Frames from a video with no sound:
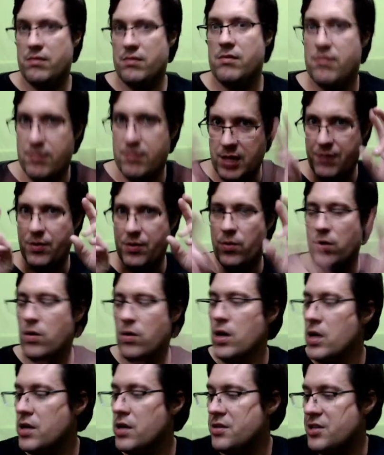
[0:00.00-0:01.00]
if you will,
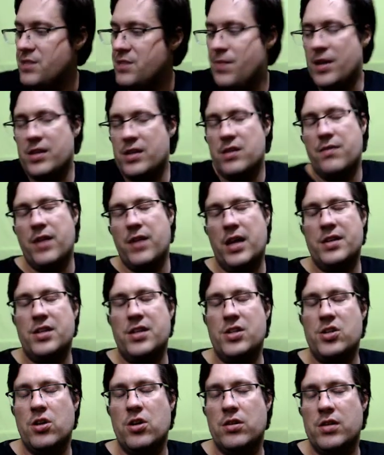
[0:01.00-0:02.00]
to spend advantage
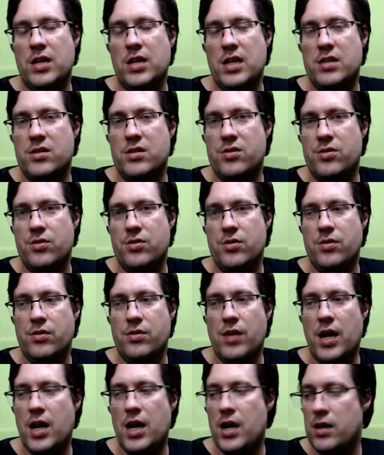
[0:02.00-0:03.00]
on is
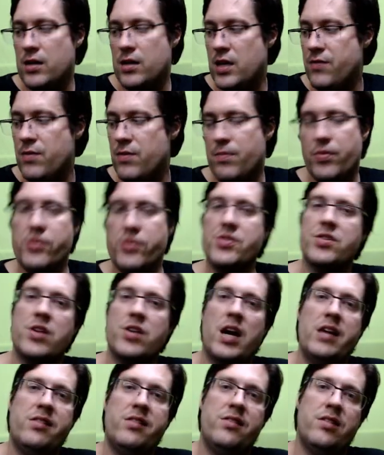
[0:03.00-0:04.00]
to give a boost
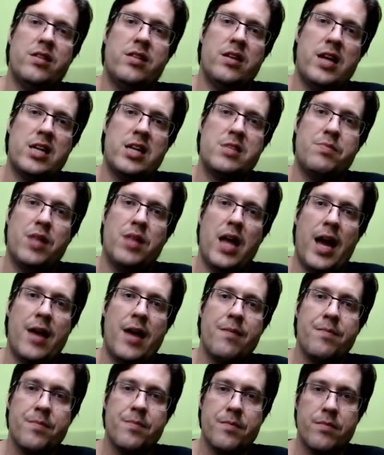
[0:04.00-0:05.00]
dice to the next player,
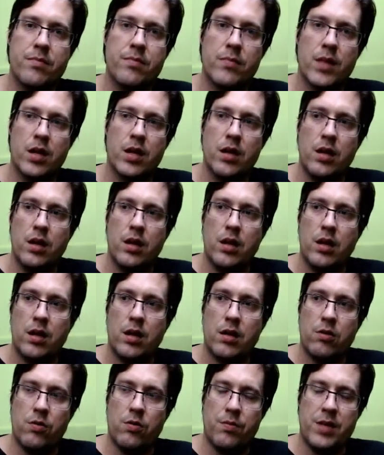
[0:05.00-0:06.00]

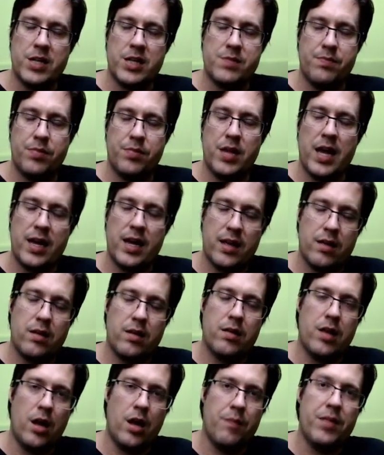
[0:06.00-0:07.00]
or next player
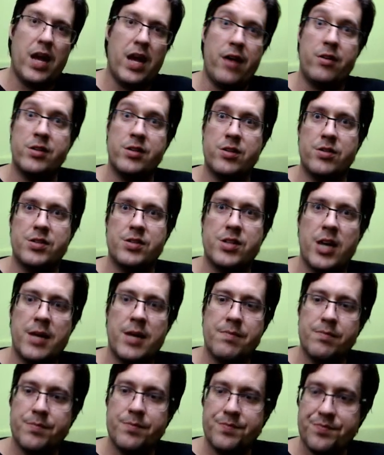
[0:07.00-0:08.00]
on your side.
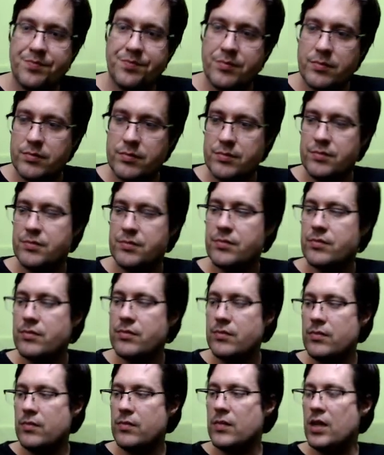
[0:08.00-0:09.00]

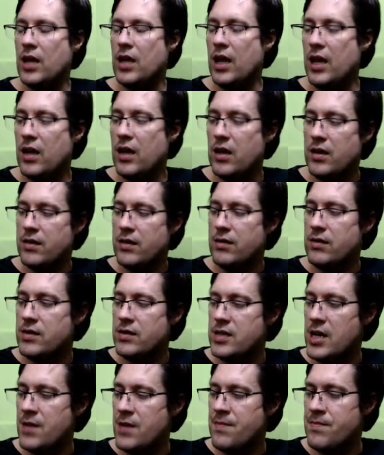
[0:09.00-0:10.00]
And
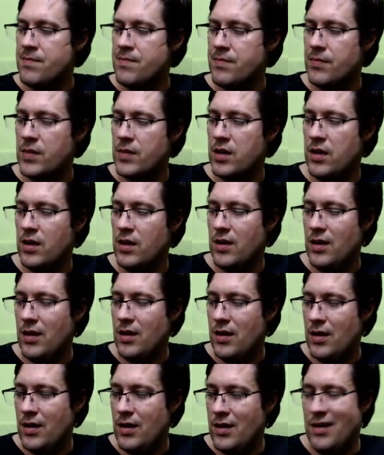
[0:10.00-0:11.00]

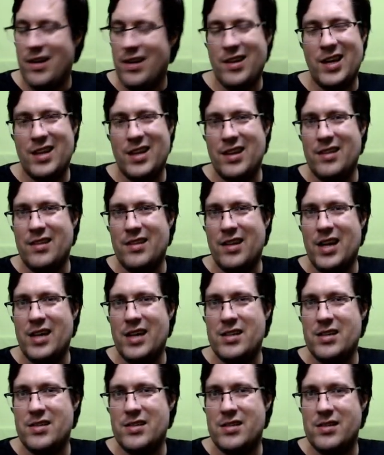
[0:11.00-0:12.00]
I like things like that,
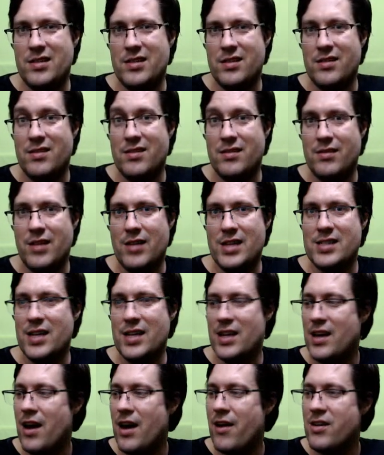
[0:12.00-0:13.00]
just nicely
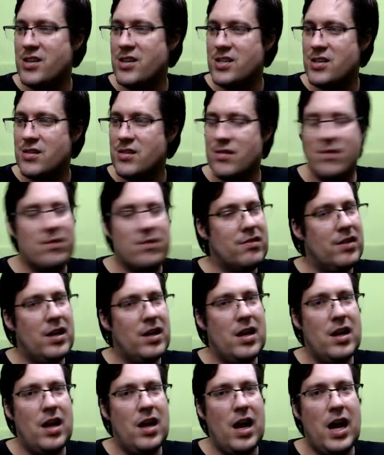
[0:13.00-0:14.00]
encouraged.
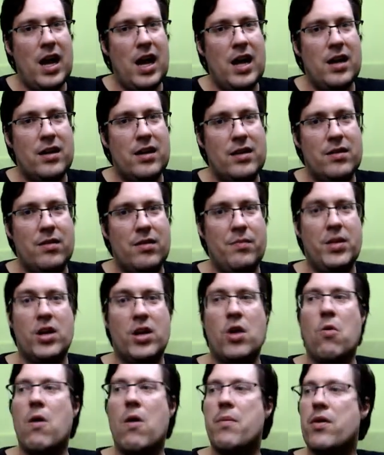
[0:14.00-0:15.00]
Bit of
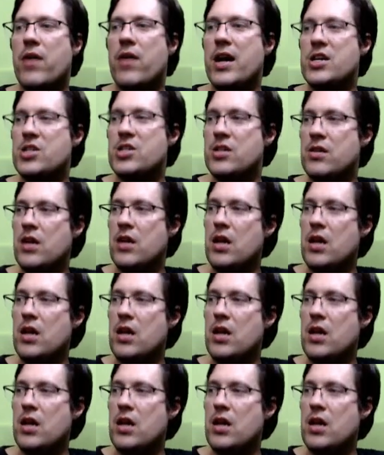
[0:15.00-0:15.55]
cooperation.